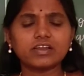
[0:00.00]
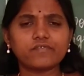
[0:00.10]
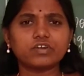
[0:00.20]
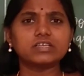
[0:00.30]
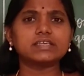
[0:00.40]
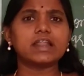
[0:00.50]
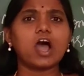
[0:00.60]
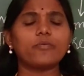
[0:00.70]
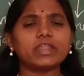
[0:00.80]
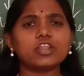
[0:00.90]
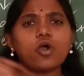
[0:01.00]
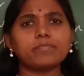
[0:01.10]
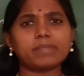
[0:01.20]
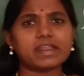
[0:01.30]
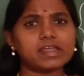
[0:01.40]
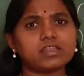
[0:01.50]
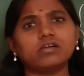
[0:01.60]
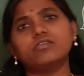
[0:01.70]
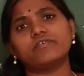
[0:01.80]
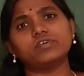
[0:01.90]
rivers and how many
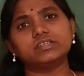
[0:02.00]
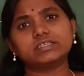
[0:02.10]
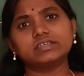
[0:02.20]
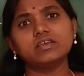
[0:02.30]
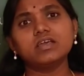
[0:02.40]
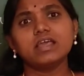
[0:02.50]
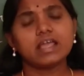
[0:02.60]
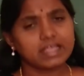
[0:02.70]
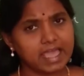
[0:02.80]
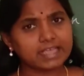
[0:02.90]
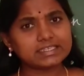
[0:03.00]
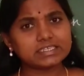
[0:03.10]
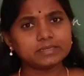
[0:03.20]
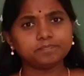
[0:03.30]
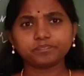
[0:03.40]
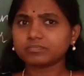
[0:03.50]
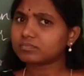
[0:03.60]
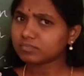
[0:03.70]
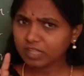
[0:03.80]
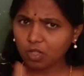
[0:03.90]
non-perennial rivers? Yes,
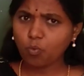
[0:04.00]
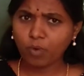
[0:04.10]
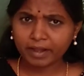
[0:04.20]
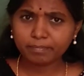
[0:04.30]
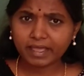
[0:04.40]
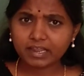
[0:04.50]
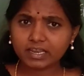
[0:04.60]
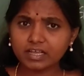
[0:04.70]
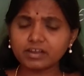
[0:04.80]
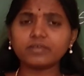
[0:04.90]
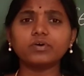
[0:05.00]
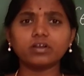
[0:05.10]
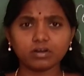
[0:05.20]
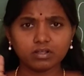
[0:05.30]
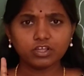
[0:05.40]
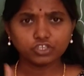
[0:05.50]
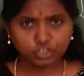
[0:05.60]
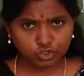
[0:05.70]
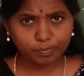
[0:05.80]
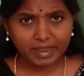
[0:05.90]
1 perennial river,
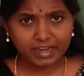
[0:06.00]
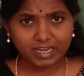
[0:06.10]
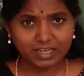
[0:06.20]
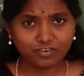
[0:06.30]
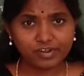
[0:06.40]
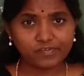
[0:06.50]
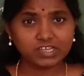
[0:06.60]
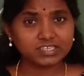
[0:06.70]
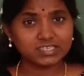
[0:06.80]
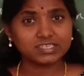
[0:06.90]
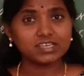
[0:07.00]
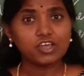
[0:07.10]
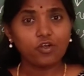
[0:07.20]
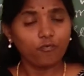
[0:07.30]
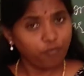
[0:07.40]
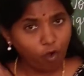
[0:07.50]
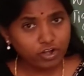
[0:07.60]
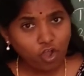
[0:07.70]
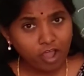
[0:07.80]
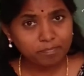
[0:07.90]
2 perennial rivers, 4
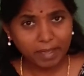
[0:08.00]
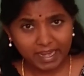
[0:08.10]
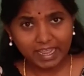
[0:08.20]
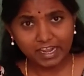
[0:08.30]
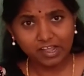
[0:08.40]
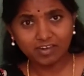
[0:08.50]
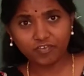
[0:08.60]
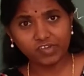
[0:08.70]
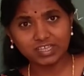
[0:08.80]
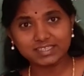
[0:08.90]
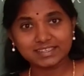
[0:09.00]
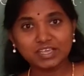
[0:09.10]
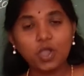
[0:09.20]
non-perennial rivers.